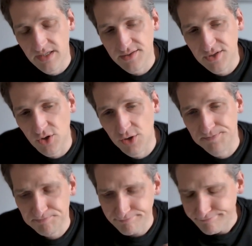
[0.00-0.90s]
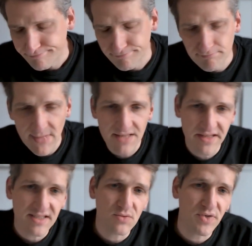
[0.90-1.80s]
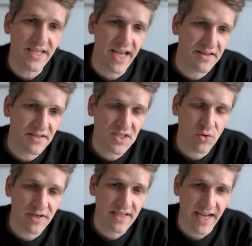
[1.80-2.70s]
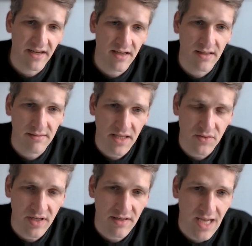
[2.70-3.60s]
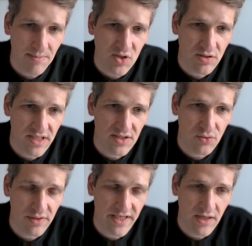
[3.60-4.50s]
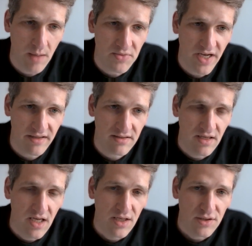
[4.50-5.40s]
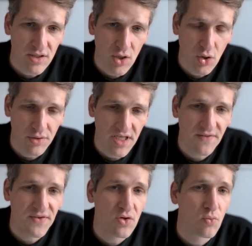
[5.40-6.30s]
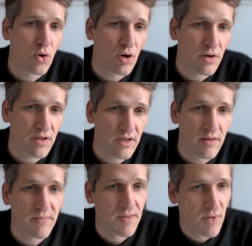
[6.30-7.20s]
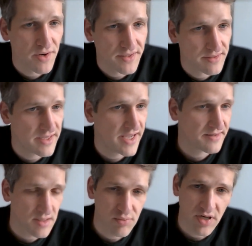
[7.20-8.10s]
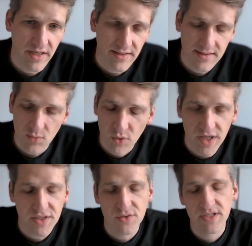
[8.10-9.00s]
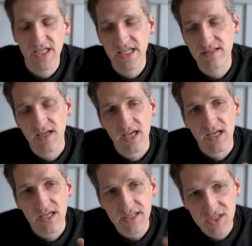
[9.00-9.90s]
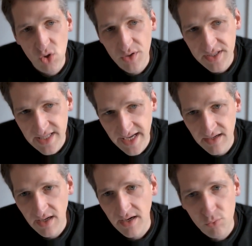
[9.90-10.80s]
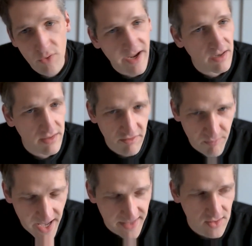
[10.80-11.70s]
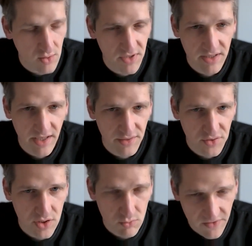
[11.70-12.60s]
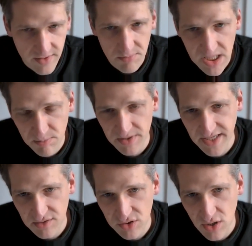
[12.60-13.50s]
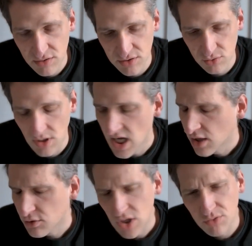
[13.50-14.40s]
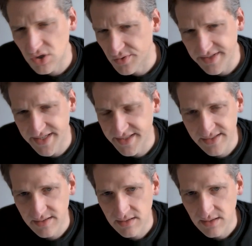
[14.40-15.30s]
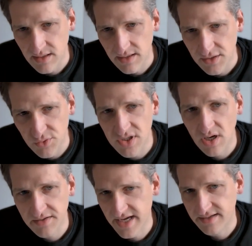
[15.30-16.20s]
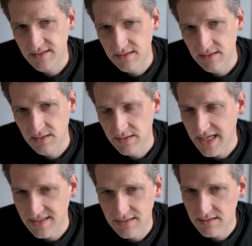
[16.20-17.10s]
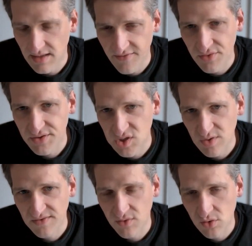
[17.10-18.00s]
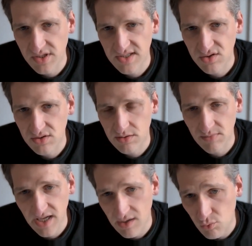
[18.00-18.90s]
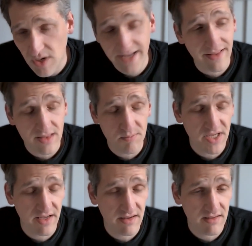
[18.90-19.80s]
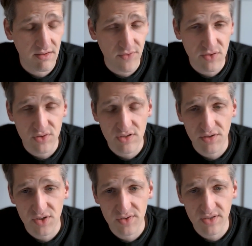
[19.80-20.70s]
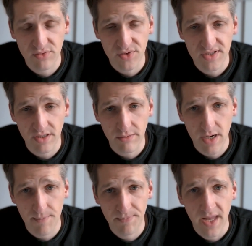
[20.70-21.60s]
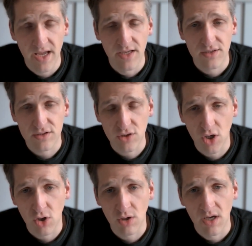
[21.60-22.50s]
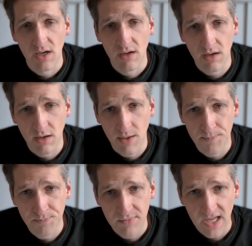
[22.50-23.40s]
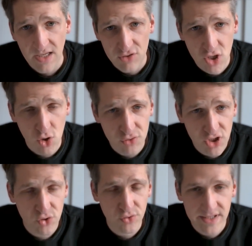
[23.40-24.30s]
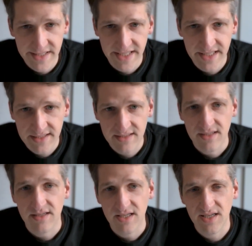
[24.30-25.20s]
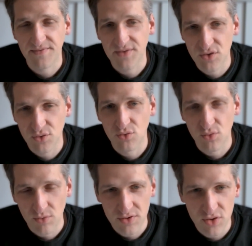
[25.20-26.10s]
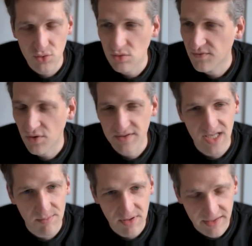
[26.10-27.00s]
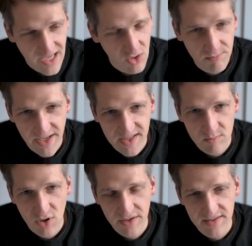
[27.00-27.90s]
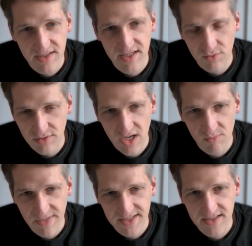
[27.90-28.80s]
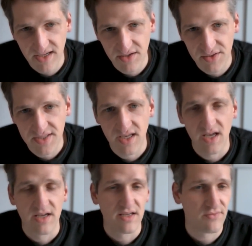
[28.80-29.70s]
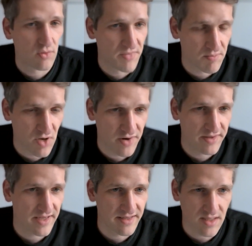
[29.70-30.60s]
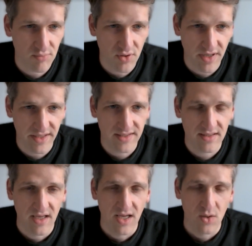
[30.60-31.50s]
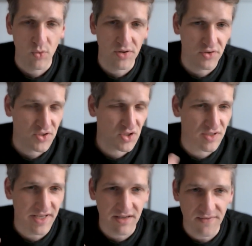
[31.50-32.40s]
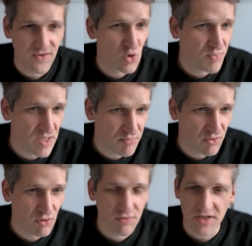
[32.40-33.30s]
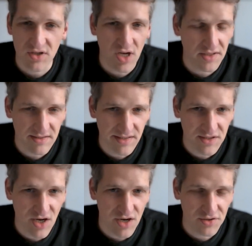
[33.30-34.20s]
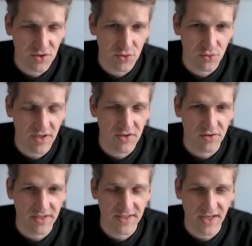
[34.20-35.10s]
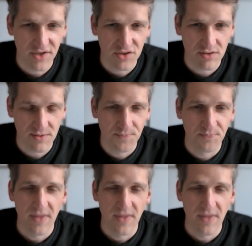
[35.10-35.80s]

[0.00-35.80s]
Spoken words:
So there isn't really any historic data that you can capture into a lead object. So if you work in mid-market enterprise where you need historic data, a record of past communication with the people that you talk to, don't use leads, use contacts. That's a very straightforward decision to make right at the beginning of when you start using your CRM. So don't use leads if you do, for example, account-based marketing or account-based sales, if you're mid-market enterprise, where there's just like a few people that you constantly talk to in an organization.